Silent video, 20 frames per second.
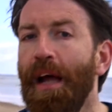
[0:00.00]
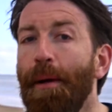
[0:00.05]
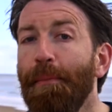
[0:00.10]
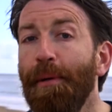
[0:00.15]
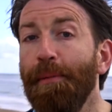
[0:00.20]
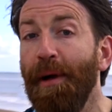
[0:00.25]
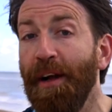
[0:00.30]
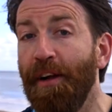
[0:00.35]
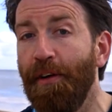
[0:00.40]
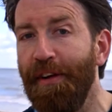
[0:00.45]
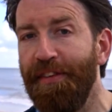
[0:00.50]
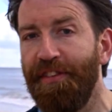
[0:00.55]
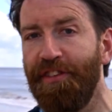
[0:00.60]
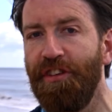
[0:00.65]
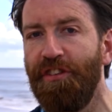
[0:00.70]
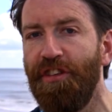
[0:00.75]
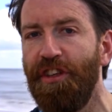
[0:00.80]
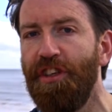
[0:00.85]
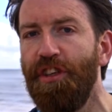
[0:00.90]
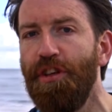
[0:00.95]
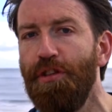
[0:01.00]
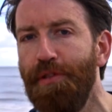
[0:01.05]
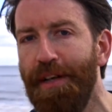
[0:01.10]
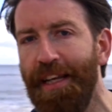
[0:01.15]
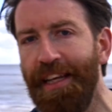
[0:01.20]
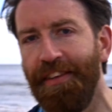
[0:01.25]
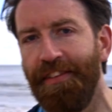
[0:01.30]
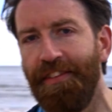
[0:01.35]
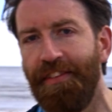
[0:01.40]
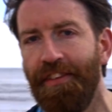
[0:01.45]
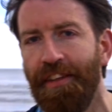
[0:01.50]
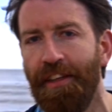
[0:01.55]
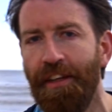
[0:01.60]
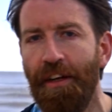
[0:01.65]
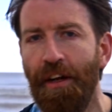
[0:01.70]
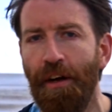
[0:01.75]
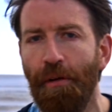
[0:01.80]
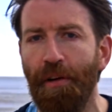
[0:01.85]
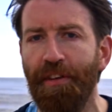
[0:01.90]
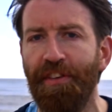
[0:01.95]
But my question to you is,
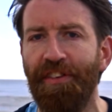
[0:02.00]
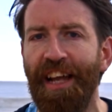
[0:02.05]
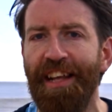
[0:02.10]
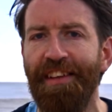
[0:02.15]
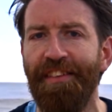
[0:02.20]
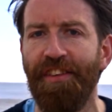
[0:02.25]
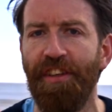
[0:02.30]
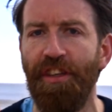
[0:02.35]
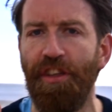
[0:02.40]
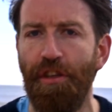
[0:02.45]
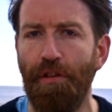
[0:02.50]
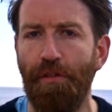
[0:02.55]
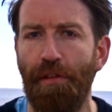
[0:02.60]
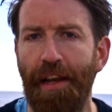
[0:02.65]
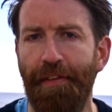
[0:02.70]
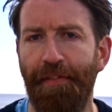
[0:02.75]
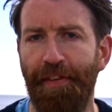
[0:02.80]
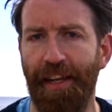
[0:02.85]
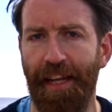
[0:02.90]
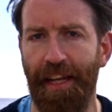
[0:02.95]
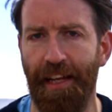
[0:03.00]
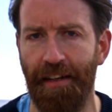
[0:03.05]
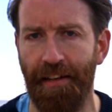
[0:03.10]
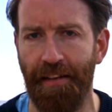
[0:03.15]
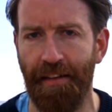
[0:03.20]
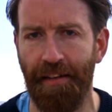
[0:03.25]
what tense are you living in?